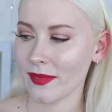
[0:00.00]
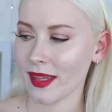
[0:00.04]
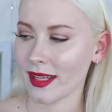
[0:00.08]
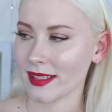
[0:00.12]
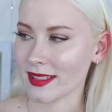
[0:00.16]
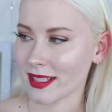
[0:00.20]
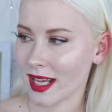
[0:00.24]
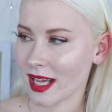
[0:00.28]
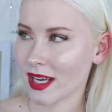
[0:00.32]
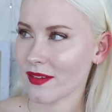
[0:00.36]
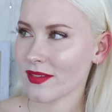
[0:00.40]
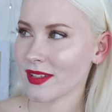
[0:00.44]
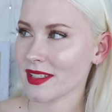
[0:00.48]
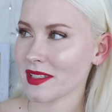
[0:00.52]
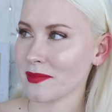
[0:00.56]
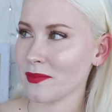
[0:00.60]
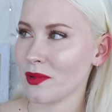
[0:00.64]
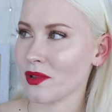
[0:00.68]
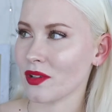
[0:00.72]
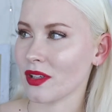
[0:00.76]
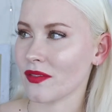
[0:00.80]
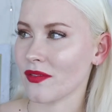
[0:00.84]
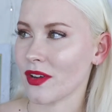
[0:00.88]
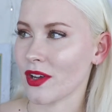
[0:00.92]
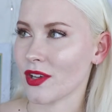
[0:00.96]
It's kind of a
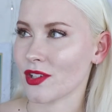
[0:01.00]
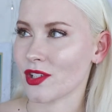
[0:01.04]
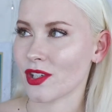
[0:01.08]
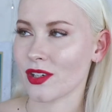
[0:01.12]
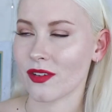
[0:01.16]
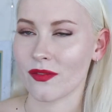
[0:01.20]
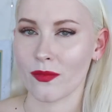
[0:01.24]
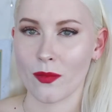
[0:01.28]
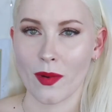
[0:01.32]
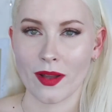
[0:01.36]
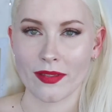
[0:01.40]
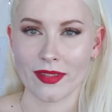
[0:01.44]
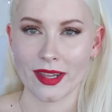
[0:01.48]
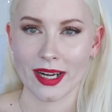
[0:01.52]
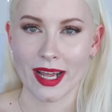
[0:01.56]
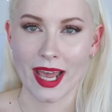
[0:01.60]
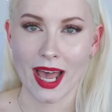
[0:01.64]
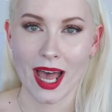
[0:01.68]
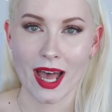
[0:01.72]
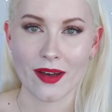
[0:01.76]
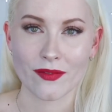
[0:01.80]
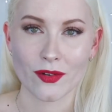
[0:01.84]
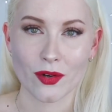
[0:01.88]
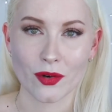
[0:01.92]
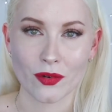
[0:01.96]
smaller version of one that I
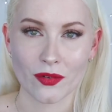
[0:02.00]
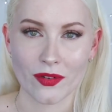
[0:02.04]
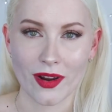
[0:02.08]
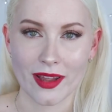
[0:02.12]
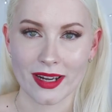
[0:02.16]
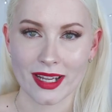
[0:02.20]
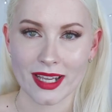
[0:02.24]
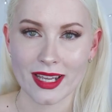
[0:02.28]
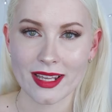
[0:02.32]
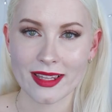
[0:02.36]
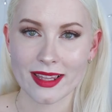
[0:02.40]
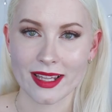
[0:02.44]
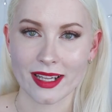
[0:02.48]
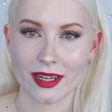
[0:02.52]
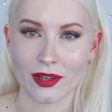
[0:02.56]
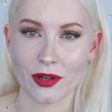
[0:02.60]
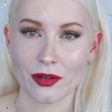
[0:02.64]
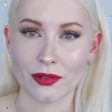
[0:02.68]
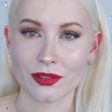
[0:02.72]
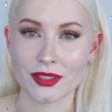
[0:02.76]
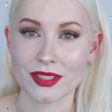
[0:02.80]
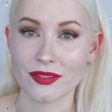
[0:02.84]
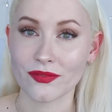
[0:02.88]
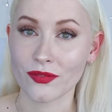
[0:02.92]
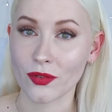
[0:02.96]
have already that
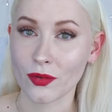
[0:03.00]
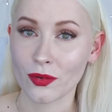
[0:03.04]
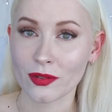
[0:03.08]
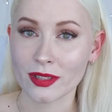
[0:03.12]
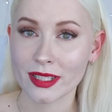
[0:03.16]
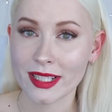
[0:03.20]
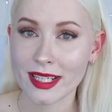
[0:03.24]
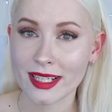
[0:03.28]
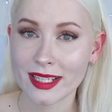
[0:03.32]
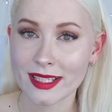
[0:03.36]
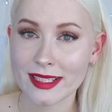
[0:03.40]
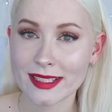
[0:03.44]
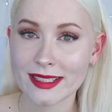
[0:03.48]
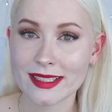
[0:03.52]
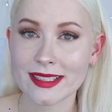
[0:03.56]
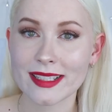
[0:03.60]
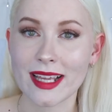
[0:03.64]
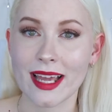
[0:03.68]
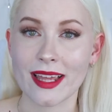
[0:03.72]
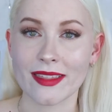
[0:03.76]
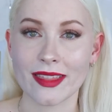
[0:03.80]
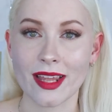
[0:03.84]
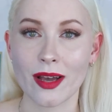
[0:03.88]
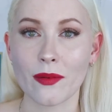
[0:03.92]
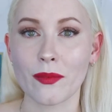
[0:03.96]
holds 4 litres,
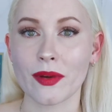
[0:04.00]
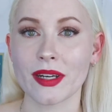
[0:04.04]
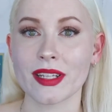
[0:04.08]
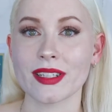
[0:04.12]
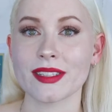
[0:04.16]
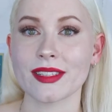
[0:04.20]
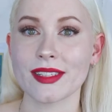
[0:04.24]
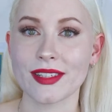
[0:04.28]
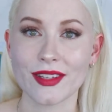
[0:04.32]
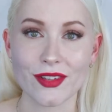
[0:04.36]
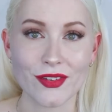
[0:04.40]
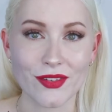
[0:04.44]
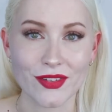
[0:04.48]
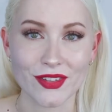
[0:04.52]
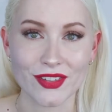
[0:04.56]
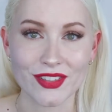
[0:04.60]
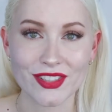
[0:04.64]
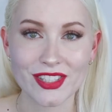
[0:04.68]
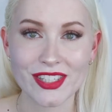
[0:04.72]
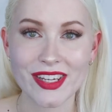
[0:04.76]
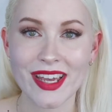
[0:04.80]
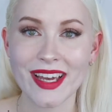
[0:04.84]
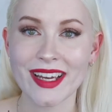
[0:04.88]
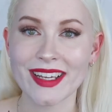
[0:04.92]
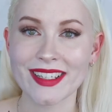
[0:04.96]
and that one is
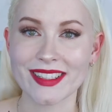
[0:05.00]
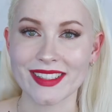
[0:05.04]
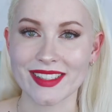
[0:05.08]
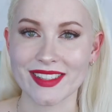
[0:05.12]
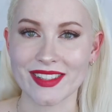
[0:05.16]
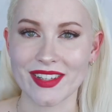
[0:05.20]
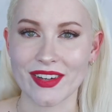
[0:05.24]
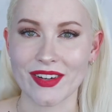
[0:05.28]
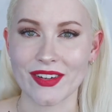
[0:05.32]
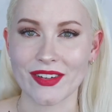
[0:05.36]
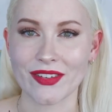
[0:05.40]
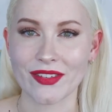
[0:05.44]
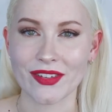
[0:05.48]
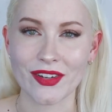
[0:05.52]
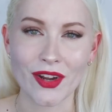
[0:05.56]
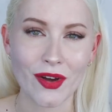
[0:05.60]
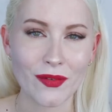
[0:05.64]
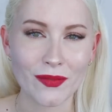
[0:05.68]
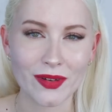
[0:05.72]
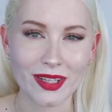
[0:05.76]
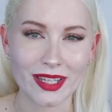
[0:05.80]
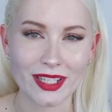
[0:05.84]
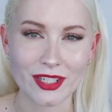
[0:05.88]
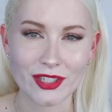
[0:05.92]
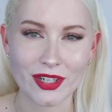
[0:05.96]
huge, so
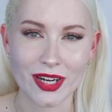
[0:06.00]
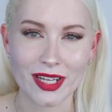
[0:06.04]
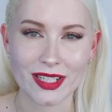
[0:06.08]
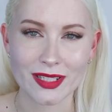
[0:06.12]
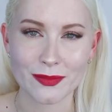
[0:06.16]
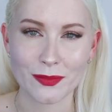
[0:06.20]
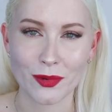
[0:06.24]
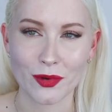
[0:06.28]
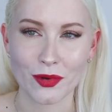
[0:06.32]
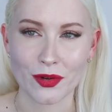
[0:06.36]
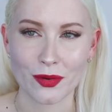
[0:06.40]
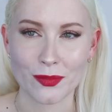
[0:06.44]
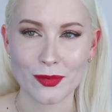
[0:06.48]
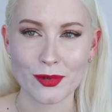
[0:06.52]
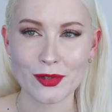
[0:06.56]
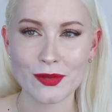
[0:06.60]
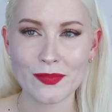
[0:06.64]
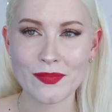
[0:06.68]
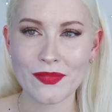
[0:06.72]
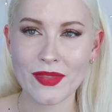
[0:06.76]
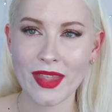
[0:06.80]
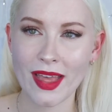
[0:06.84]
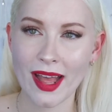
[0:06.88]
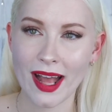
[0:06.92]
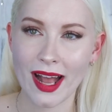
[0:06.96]
not really
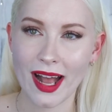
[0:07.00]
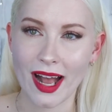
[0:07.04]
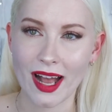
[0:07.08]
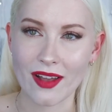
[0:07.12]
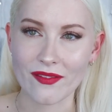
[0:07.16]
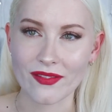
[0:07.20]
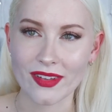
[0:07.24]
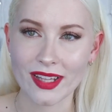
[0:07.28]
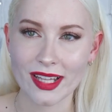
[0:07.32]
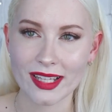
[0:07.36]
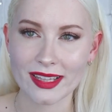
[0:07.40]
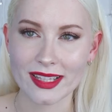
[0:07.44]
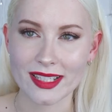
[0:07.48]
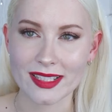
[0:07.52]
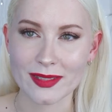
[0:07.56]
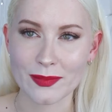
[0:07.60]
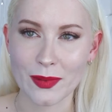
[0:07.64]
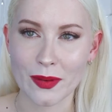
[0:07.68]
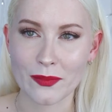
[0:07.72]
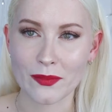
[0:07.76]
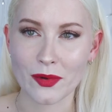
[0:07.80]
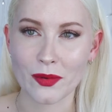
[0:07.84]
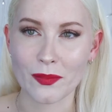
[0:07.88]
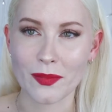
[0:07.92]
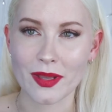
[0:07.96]
transportable. I feel like this
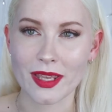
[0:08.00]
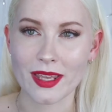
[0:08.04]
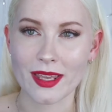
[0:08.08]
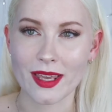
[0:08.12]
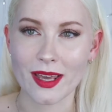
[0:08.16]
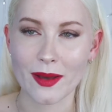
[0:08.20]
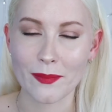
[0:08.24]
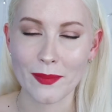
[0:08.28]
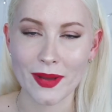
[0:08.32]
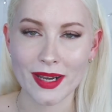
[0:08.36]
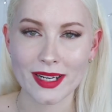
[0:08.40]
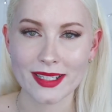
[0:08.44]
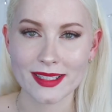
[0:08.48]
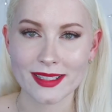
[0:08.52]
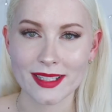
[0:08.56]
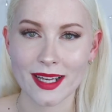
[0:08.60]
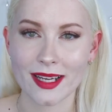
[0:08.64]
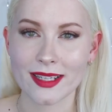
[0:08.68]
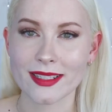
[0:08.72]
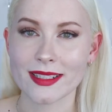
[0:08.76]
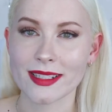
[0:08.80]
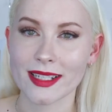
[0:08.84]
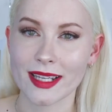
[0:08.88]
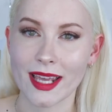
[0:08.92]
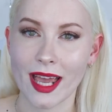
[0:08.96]
one will be a better
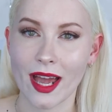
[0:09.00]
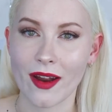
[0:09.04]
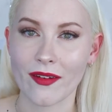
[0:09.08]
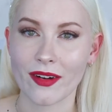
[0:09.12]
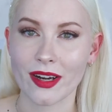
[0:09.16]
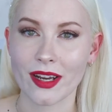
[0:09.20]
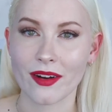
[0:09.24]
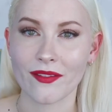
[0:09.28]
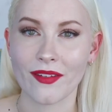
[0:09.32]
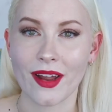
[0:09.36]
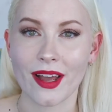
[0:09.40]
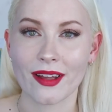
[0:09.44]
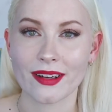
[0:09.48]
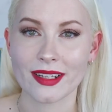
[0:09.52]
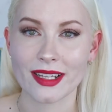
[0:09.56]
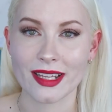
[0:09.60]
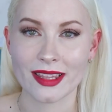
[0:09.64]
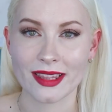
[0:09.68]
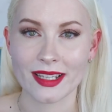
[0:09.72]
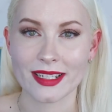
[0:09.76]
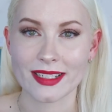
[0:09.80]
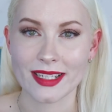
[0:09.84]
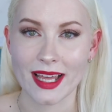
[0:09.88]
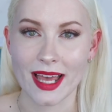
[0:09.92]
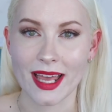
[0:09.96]
size to carry around
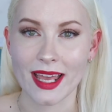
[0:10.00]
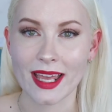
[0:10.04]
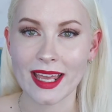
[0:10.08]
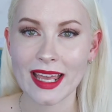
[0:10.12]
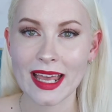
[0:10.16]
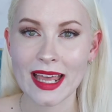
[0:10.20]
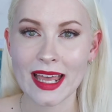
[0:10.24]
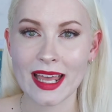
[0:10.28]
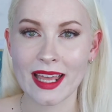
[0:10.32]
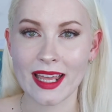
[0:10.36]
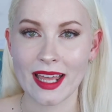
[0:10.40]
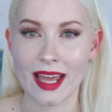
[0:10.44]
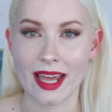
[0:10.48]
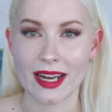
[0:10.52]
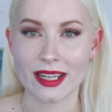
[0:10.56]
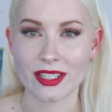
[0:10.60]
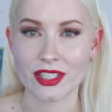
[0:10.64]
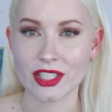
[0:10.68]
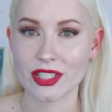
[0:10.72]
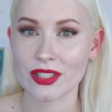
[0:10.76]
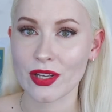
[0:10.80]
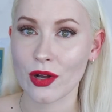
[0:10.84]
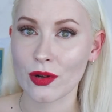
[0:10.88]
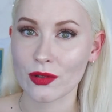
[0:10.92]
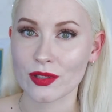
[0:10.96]
in the day, and it
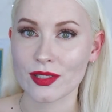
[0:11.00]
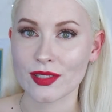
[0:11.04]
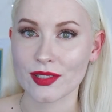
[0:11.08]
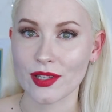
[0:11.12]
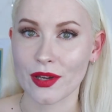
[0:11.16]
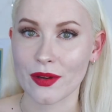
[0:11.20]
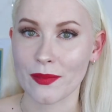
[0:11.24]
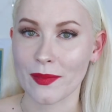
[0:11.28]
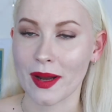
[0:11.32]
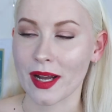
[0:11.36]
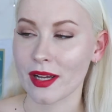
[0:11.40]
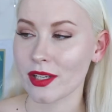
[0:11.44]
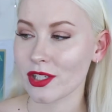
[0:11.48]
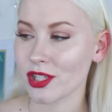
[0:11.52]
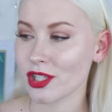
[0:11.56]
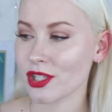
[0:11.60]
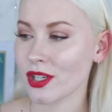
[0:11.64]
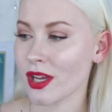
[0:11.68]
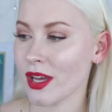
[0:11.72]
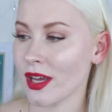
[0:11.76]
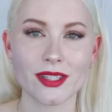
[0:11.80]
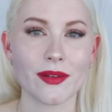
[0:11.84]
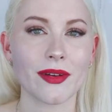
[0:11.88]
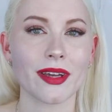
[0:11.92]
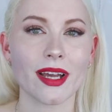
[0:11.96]
just holds so much.
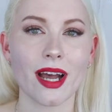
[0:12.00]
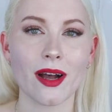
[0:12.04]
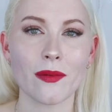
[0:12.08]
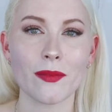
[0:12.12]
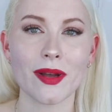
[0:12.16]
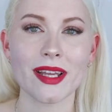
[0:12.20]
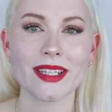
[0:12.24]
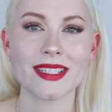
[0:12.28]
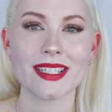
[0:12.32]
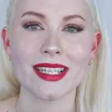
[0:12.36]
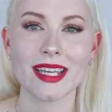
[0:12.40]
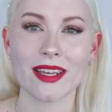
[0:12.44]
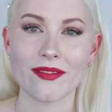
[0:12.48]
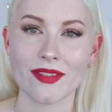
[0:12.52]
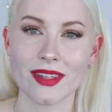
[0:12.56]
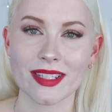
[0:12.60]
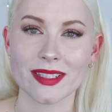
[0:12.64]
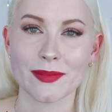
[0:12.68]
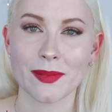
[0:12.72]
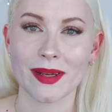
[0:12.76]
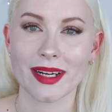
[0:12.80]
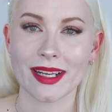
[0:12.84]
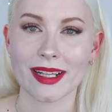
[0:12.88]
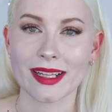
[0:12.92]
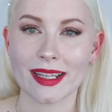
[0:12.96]
So I can't wait to give
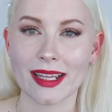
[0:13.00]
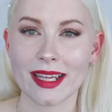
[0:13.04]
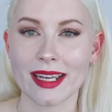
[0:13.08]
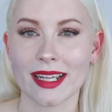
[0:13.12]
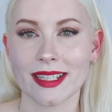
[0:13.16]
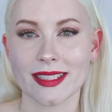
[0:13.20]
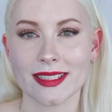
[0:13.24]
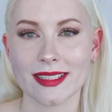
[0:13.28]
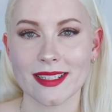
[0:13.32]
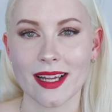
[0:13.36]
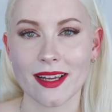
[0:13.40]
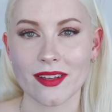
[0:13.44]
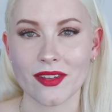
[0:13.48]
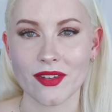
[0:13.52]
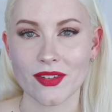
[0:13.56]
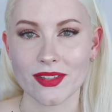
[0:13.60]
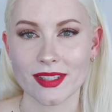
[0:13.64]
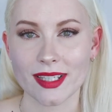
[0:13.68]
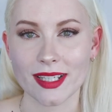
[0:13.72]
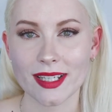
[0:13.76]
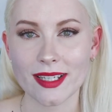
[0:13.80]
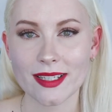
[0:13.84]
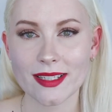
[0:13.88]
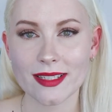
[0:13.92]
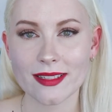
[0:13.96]
this one a clean and start
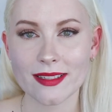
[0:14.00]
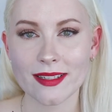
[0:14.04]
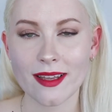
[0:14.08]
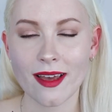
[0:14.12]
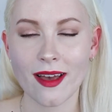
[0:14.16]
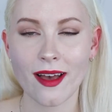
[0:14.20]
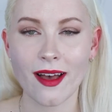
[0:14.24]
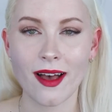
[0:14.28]
using it.